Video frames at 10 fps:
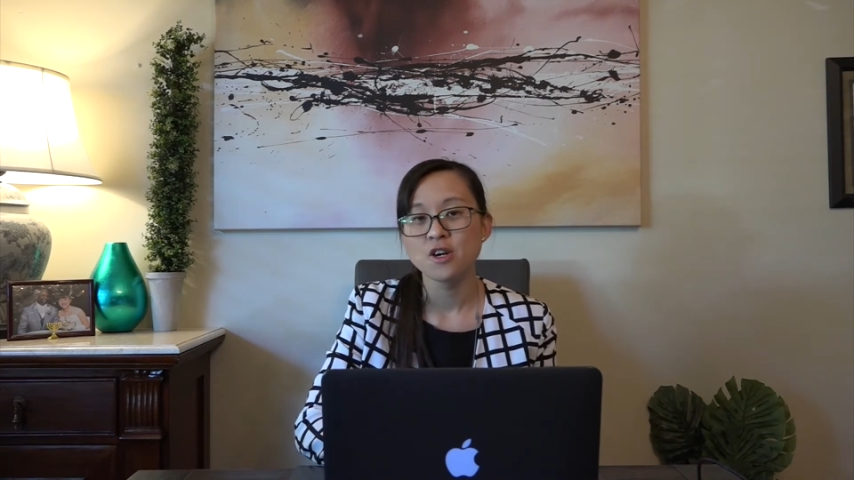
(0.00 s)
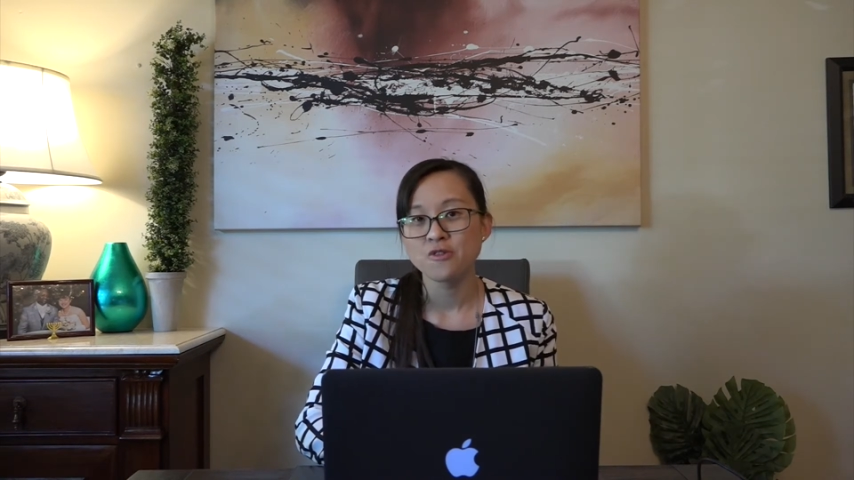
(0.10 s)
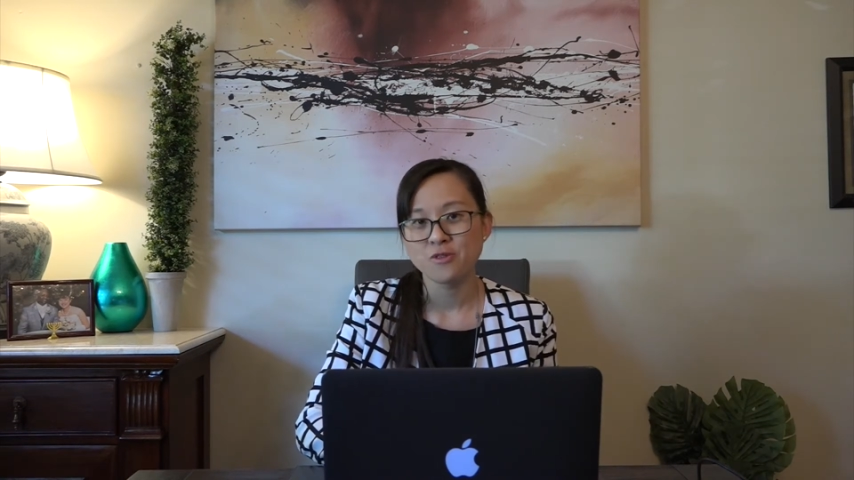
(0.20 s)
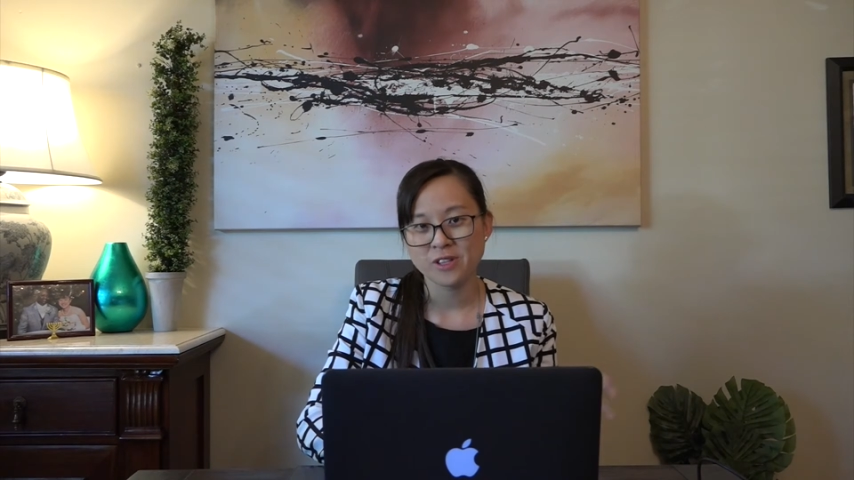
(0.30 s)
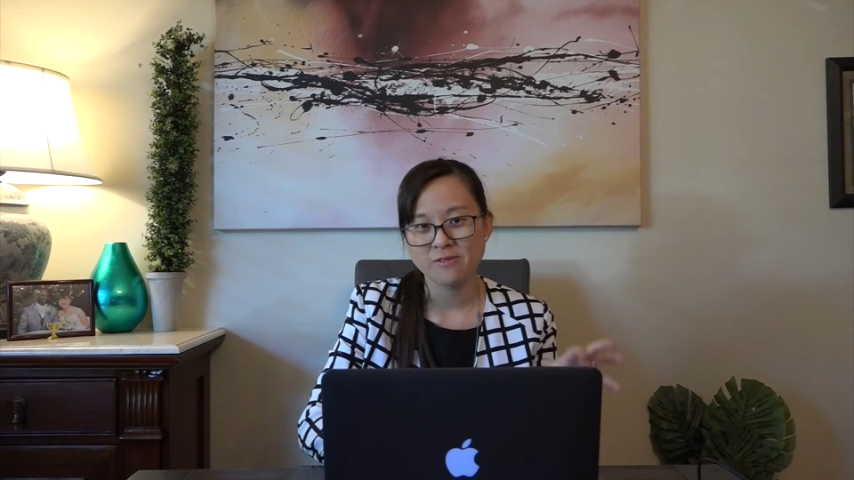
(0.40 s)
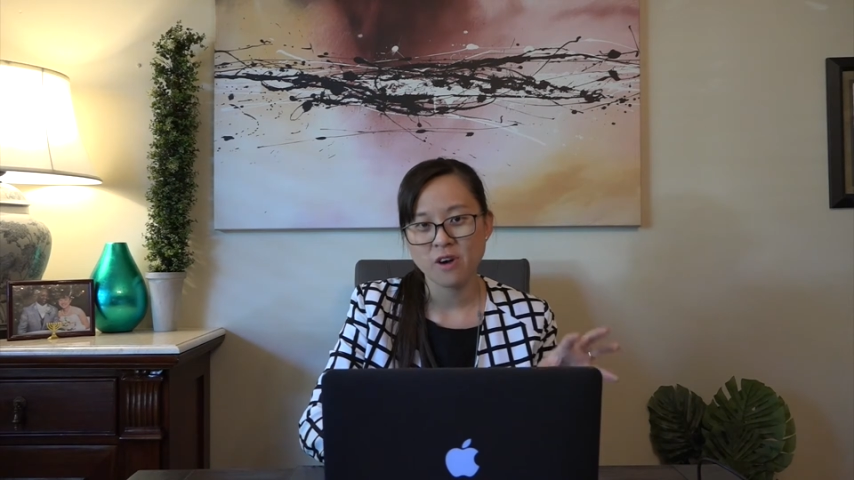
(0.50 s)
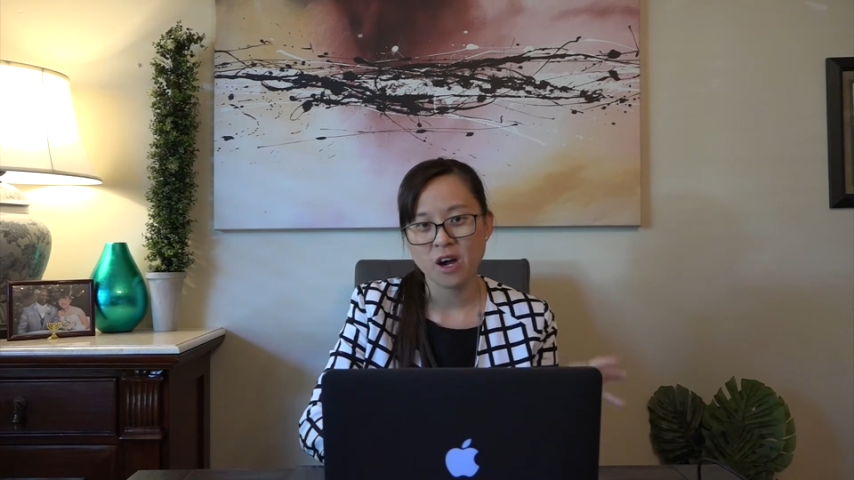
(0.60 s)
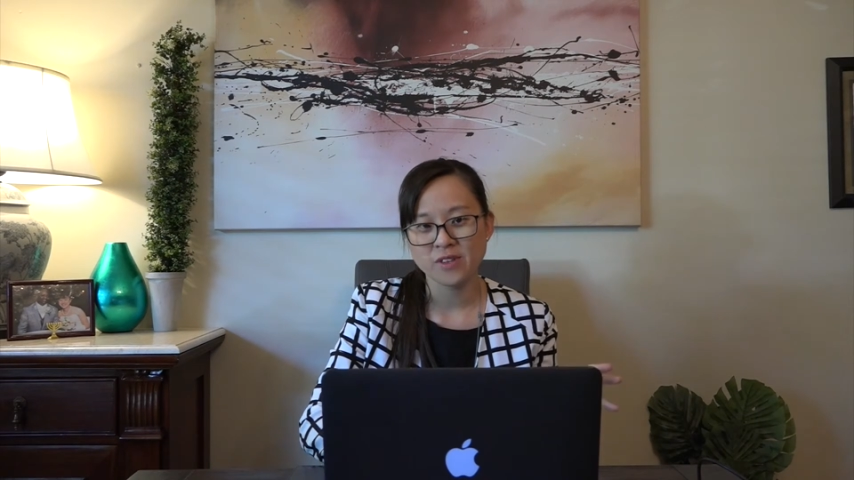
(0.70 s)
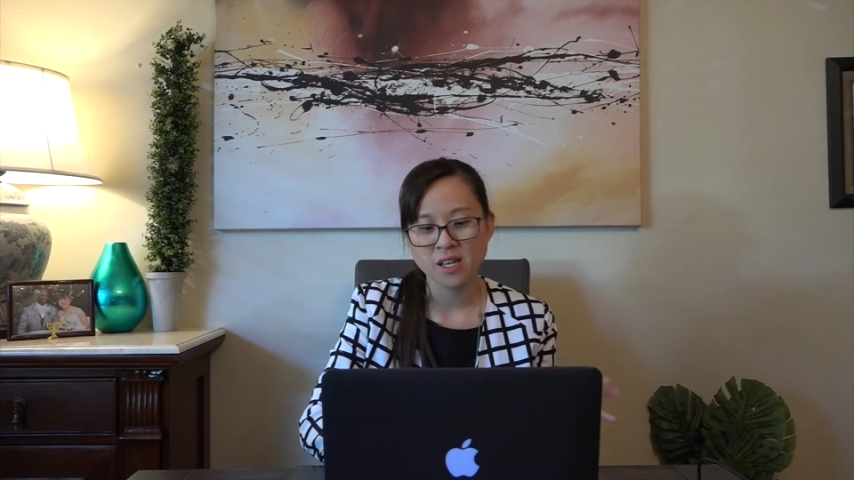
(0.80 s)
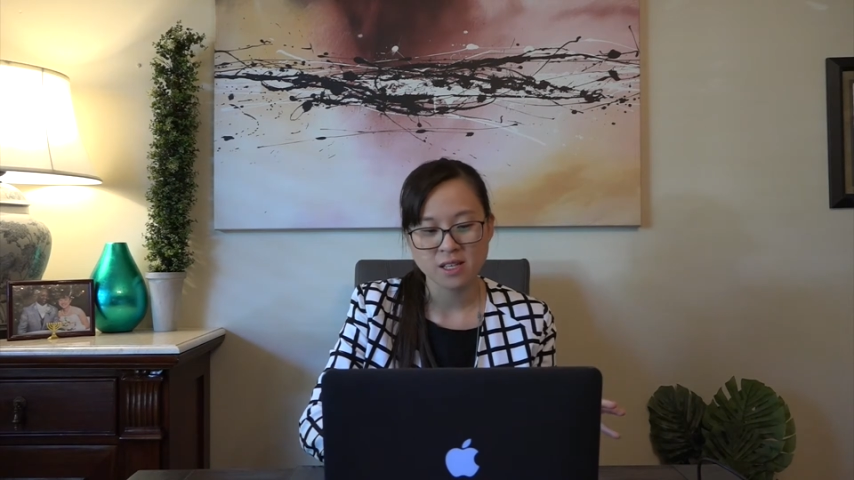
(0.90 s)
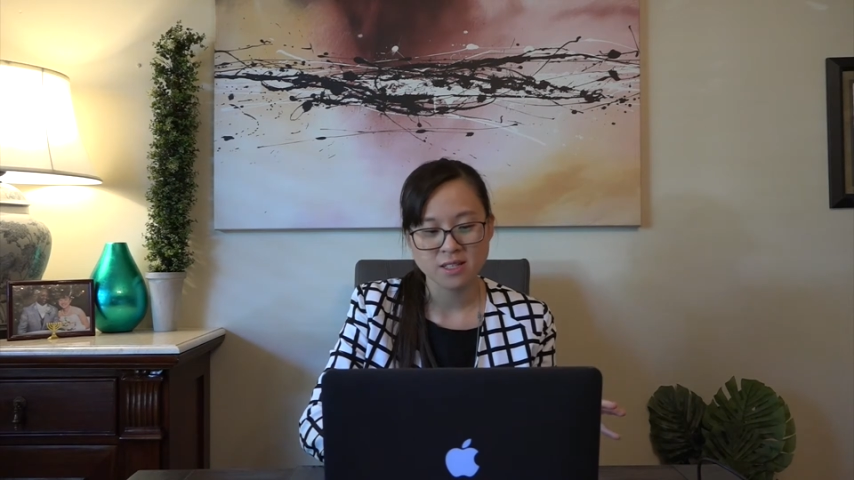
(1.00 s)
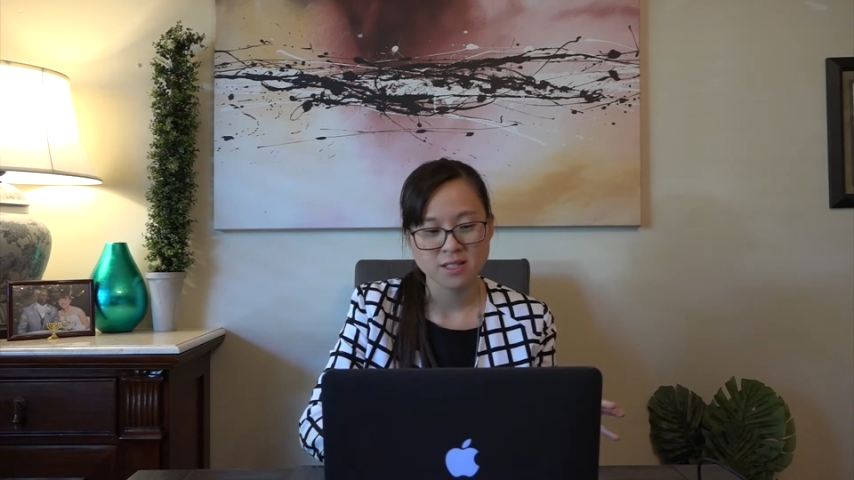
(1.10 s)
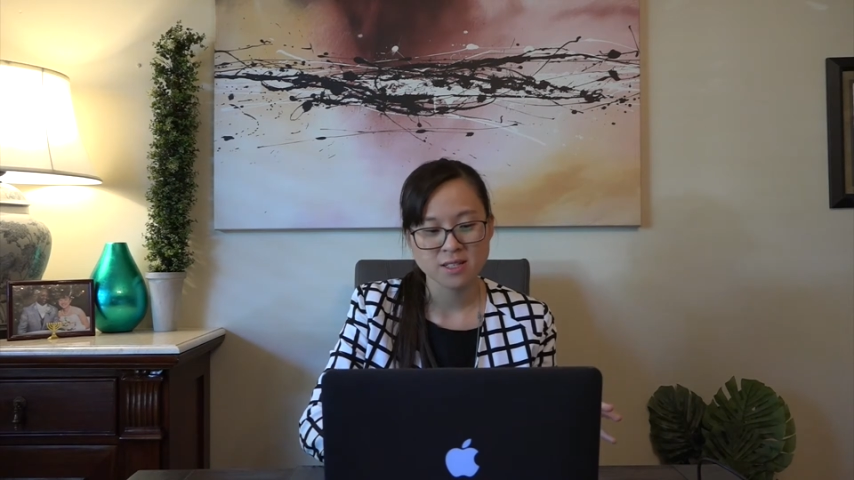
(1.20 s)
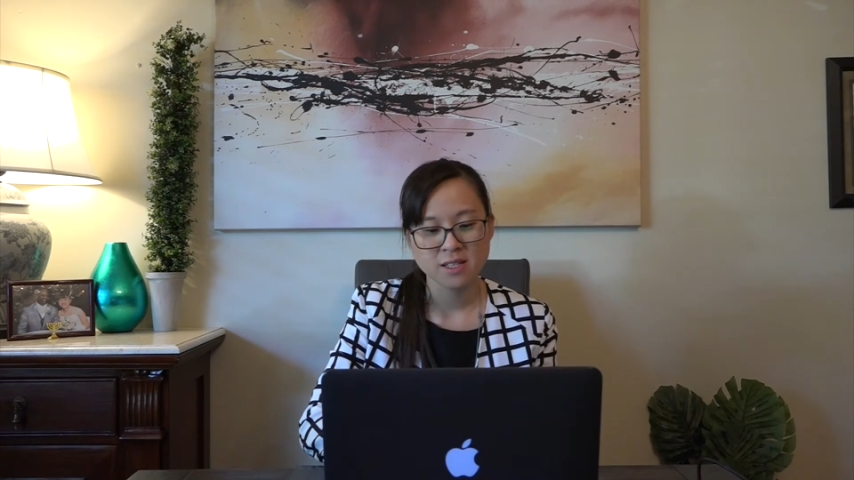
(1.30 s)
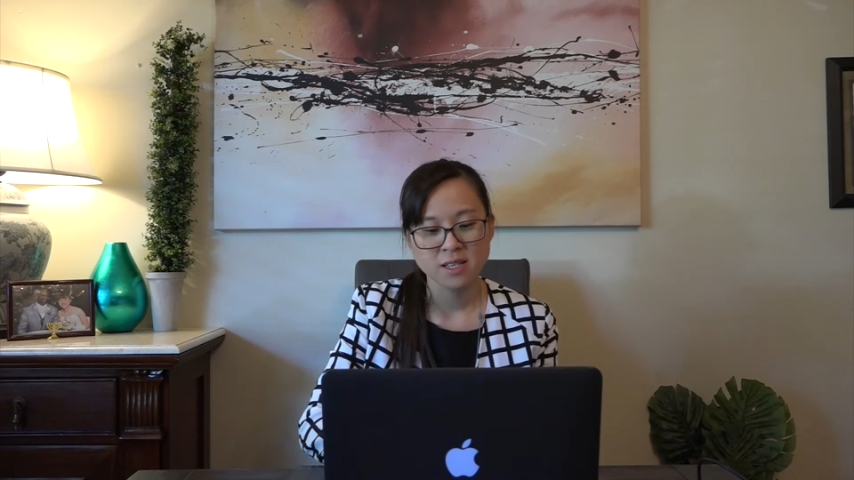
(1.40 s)
for the 5
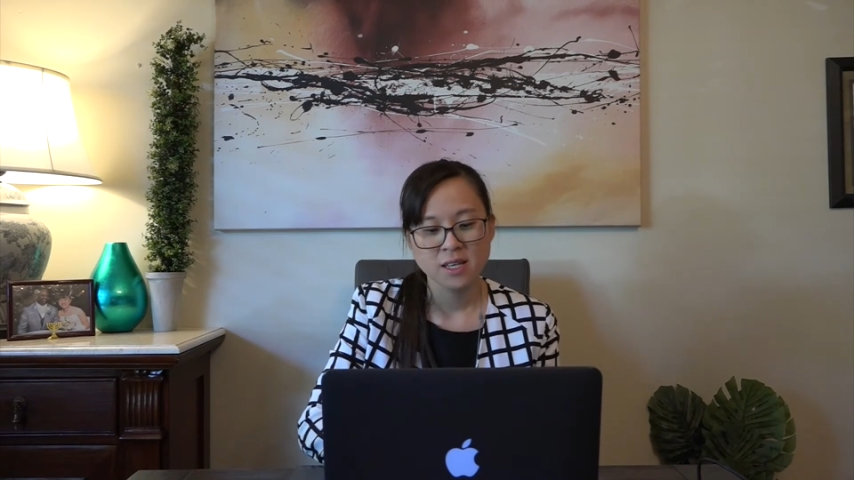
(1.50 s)
years.